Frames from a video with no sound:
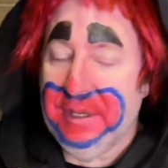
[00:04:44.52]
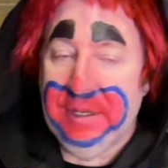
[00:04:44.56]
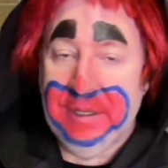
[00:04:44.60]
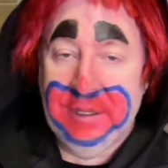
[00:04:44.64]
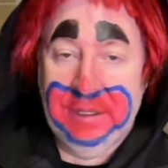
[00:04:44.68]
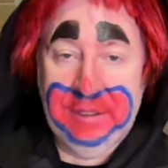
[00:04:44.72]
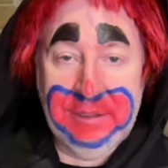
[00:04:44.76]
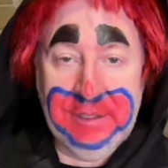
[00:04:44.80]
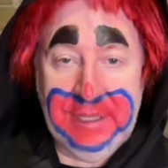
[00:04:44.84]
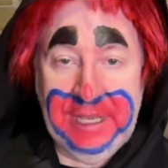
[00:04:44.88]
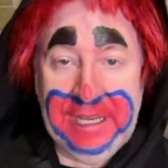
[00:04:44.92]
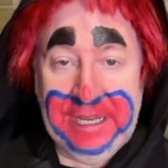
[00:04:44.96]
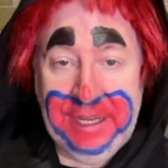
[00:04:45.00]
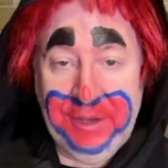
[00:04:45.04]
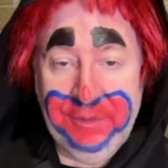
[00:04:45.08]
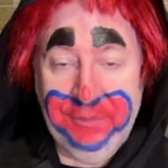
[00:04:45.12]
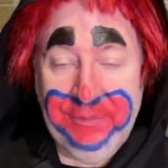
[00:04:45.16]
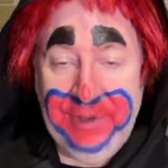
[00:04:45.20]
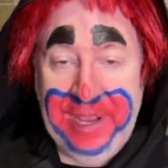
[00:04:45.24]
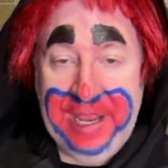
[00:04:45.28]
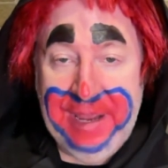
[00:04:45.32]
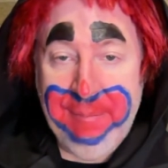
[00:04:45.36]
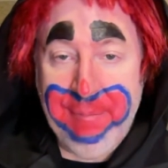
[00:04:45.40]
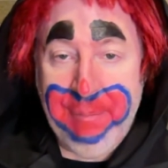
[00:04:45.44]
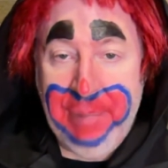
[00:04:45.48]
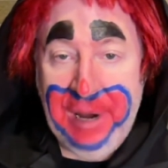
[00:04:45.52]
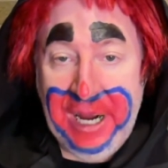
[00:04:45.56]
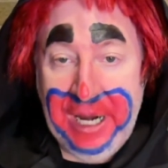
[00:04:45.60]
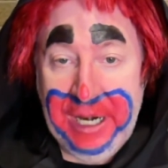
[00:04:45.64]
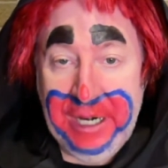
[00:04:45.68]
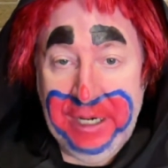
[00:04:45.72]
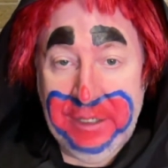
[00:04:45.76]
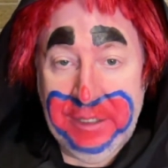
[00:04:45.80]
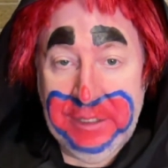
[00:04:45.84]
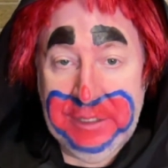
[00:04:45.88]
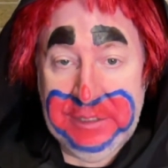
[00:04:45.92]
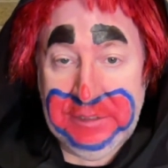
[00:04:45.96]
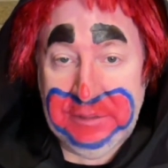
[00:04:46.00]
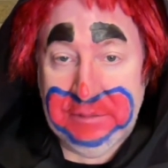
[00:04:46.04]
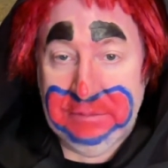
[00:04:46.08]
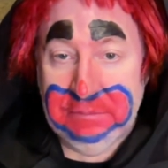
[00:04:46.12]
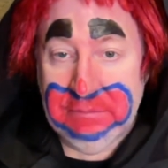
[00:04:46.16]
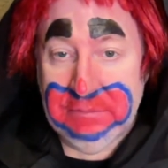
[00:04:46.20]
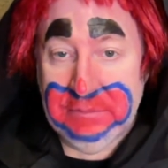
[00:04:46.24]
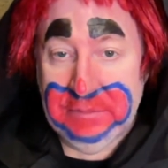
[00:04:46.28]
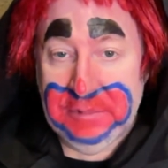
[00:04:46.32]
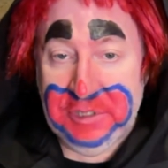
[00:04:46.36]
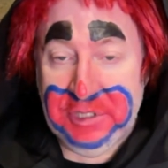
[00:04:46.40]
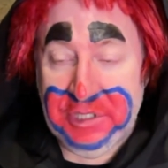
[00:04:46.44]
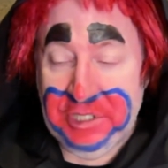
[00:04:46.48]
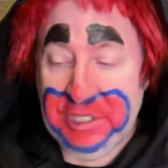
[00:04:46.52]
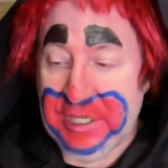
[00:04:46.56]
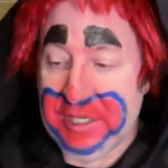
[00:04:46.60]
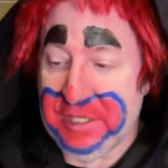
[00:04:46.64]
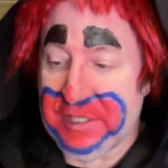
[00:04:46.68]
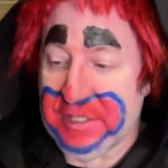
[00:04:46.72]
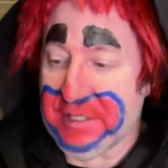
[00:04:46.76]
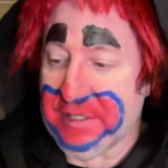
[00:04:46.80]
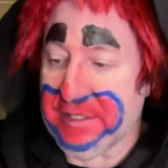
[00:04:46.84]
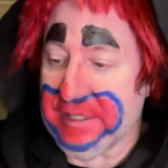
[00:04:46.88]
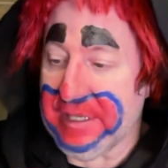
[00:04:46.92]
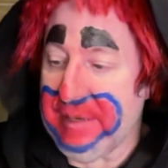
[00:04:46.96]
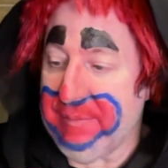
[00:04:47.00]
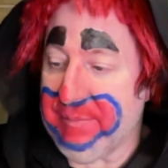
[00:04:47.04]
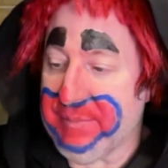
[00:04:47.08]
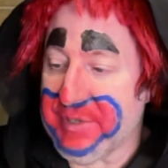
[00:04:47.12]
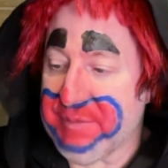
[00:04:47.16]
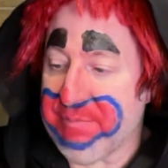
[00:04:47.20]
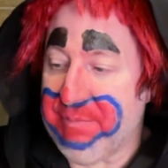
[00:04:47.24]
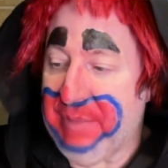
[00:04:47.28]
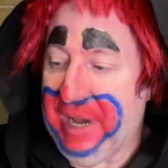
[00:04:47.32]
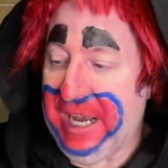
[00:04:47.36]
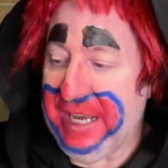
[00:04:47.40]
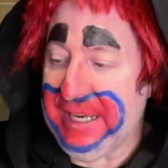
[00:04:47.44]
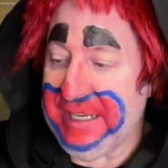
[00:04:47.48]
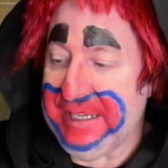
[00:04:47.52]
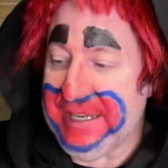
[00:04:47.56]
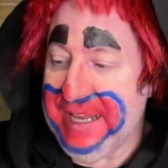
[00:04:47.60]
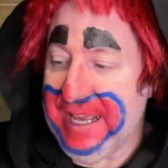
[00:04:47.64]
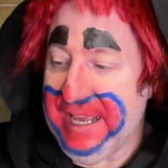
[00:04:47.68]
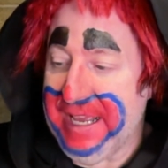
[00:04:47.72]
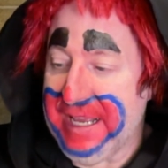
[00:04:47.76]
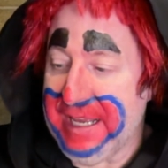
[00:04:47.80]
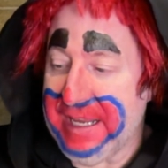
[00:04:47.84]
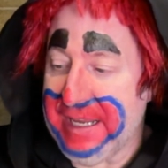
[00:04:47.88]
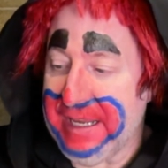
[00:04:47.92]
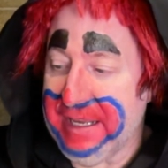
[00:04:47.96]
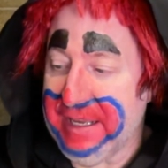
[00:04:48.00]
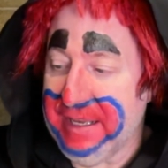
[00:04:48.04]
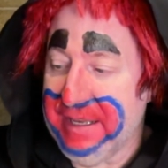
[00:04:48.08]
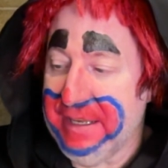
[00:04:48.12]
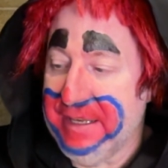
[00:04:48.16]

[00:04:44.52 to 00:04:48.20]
Like a vampire, she sleeps by day,